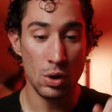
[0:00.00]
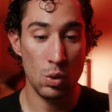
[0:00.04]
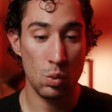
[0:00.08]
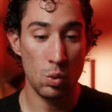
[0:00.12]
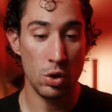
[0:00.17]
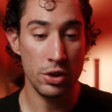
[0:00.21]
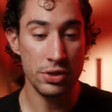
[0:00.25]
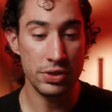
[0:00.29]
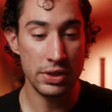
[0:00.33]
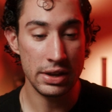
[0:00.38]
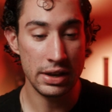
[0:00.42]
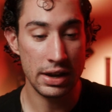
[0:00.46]

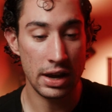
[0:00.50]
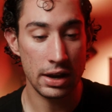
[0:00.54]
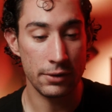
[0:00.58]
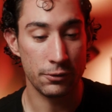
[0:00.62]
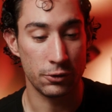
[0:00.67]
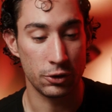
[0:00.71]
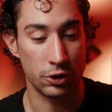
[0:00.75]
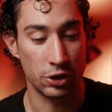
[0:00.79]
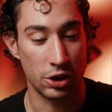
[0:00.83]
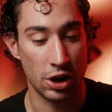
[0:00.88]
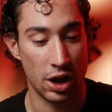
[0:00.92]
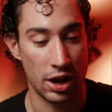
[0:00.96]
One thing I
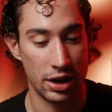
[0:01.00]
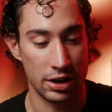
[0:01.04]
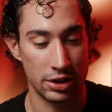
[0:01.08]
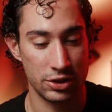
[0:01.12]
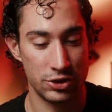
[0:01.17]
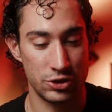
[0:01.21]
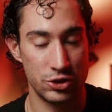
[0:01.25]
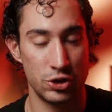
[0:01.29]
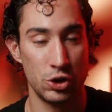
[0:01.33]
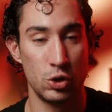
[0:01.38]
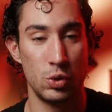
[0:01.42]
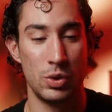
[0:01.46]

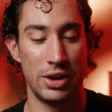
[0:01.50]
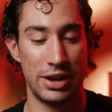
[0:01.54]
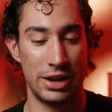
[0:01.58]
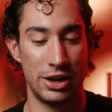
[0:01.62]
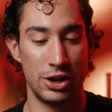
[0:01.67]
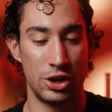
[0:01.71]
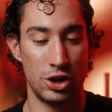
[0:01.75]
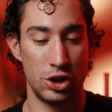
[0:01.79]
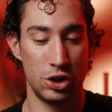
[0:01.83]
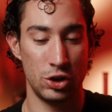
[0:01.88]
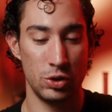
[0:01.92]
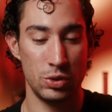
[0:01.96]
forgot to
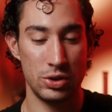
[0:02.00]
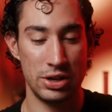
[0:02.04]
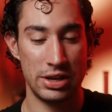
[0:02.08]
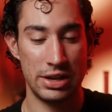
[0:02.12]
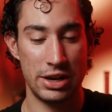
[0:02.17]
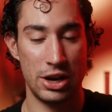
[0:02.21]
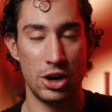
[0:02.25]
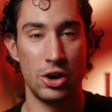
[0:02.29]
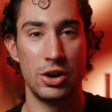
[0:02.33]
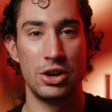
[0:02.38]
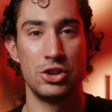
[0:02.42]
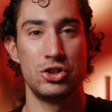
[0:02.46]
include
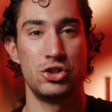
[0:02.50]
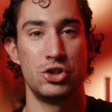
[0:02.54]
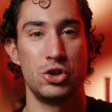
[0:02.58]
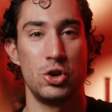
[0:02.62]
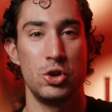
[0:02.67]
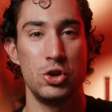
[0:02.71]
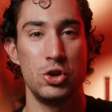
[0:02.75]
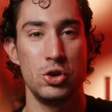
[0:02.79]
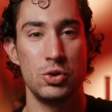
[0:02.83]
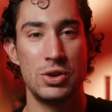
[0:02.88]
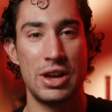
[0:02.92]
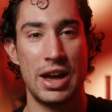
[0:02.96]
here and
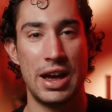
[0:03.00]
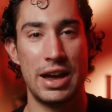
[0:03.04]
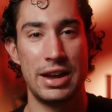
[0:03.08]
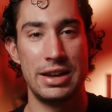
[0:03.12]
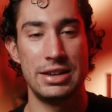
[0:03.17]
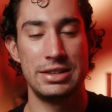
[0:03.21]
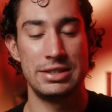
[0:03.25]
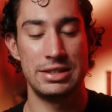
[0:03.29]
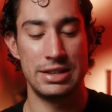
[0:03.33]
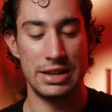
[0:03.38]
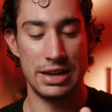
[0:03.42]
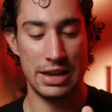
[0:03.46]
show you
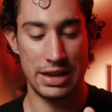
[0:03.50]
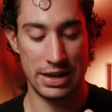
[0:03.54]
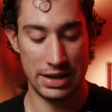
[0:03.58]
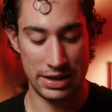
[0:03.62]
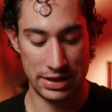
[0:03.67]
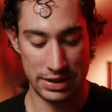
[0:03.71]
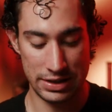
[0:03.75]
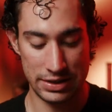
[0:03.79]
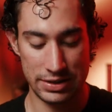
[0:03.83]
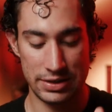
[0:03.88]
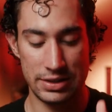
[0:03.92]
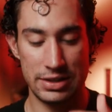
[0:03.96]
guys
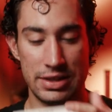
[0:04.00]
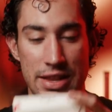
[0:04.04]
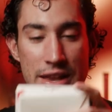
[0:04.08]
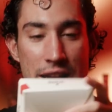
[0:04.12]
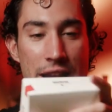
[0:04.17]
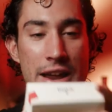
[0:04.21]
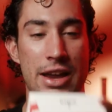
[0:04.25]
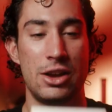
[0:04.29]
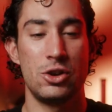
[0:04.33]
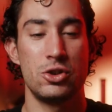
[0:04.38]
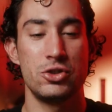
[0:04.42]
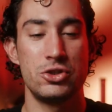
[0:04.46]
is that I